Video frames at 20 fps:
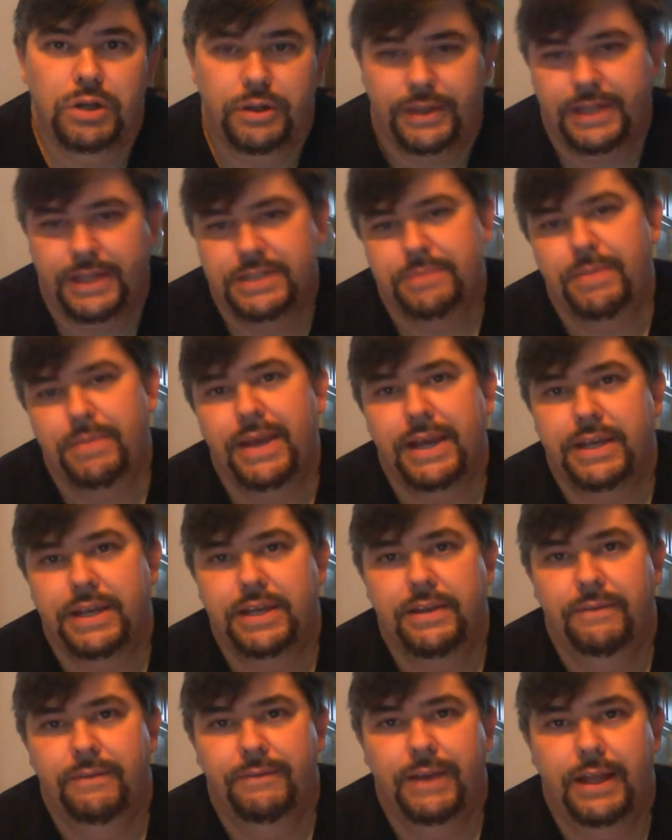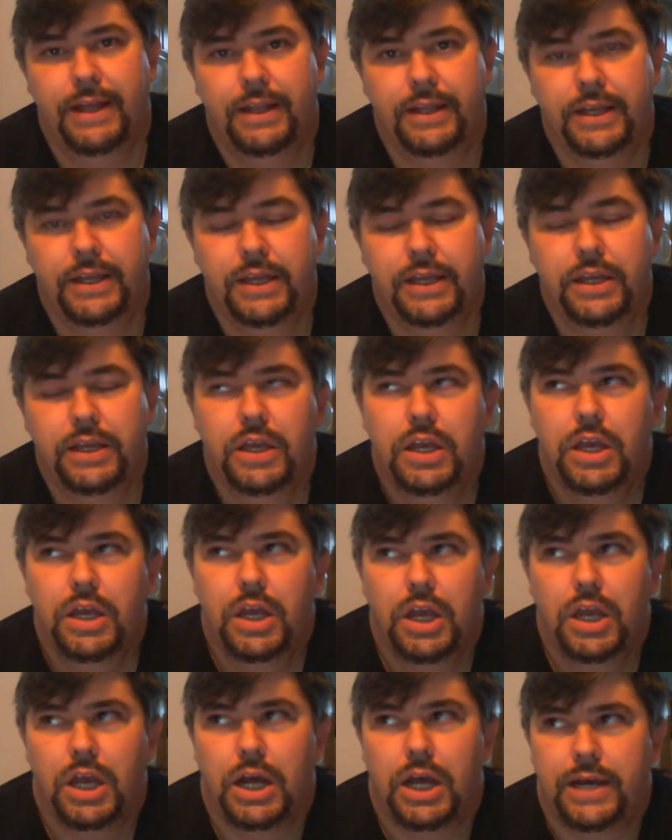That's Machiavelli.
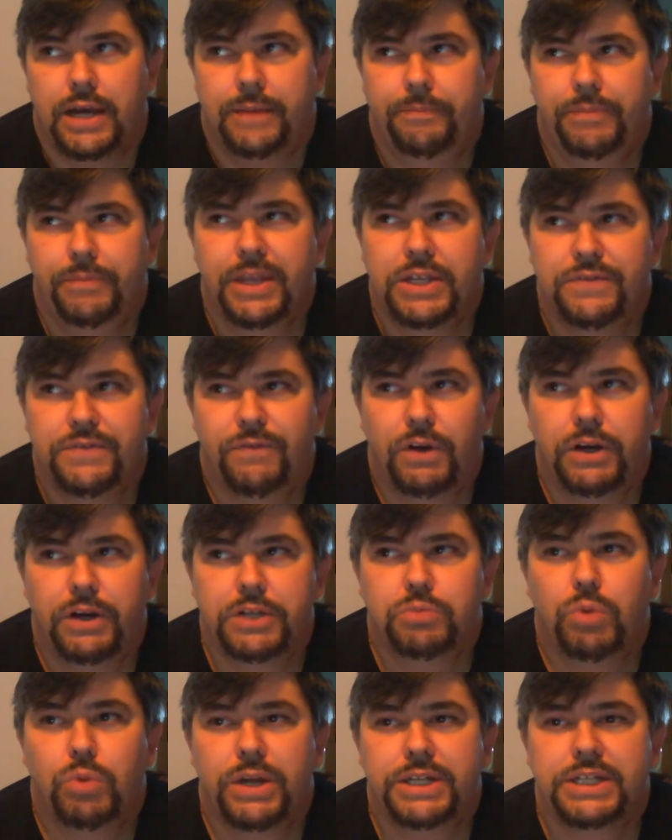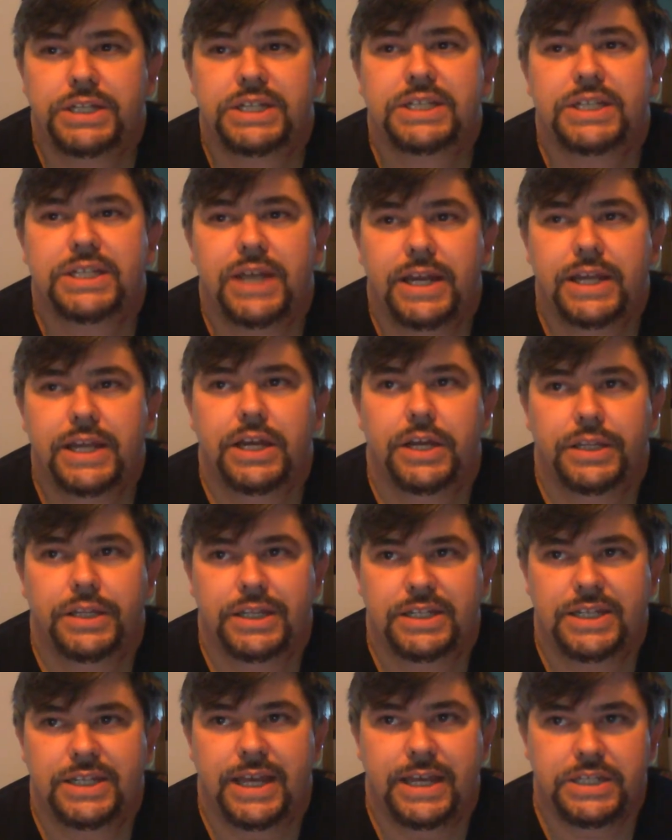As far as what to study on the
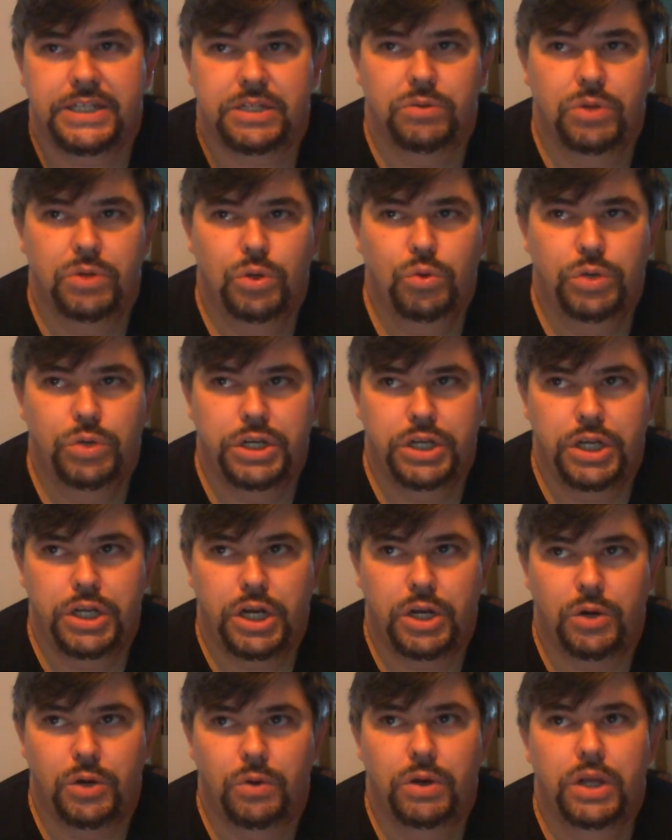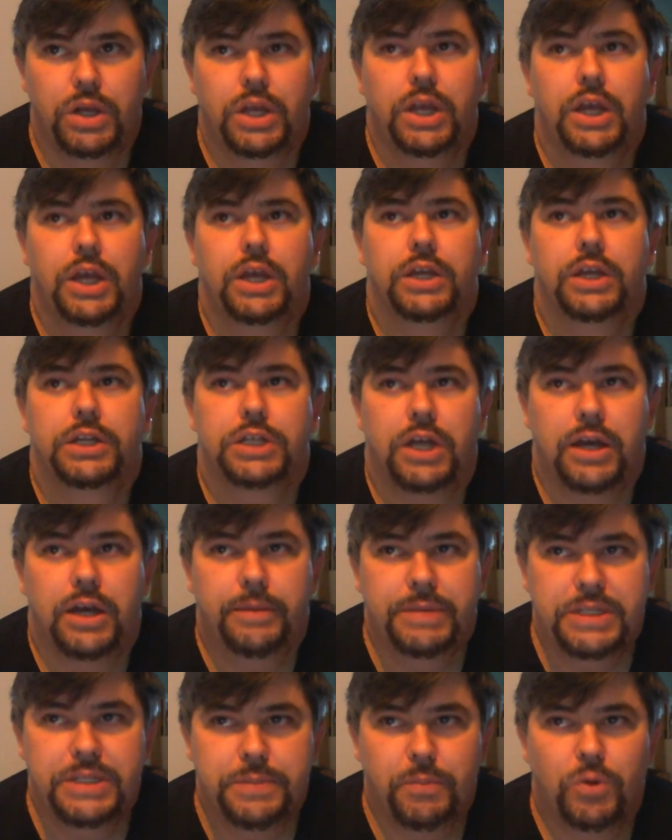test and who to know,
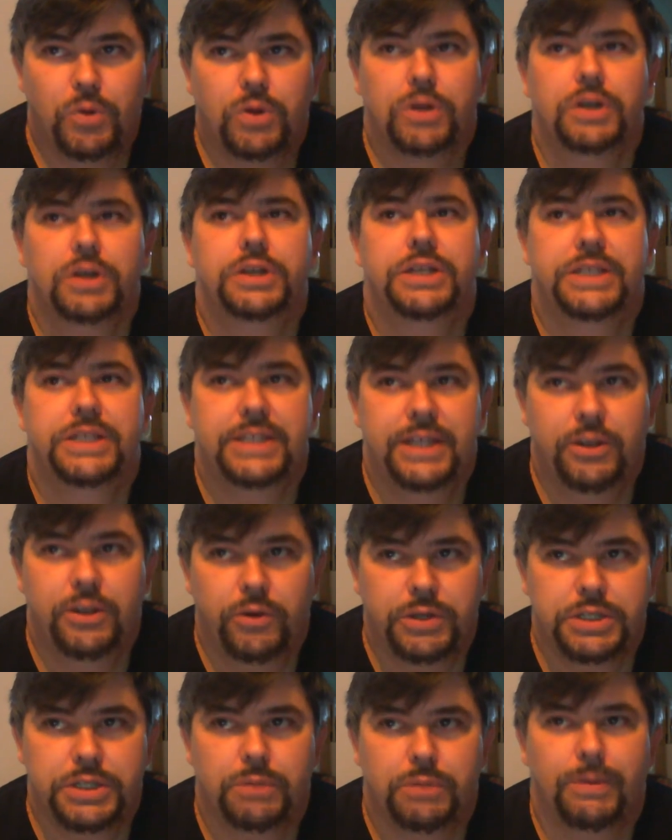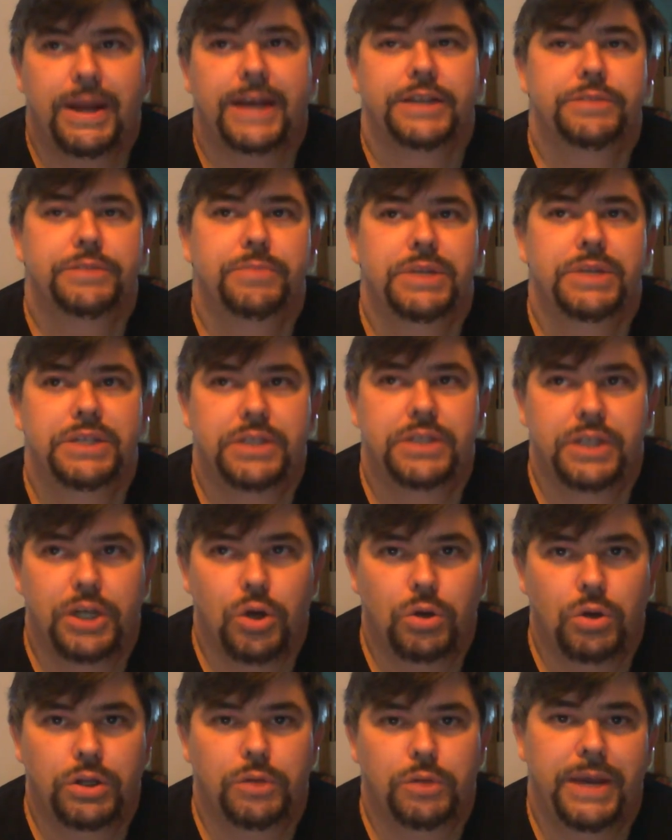Thomas More, Desiderius Erasmus, Niccolo
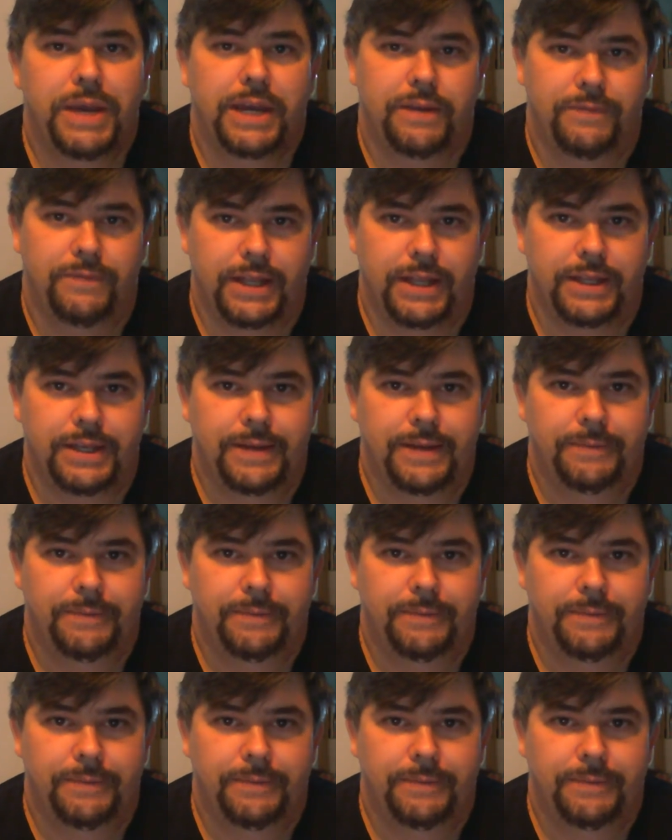Machiavelli.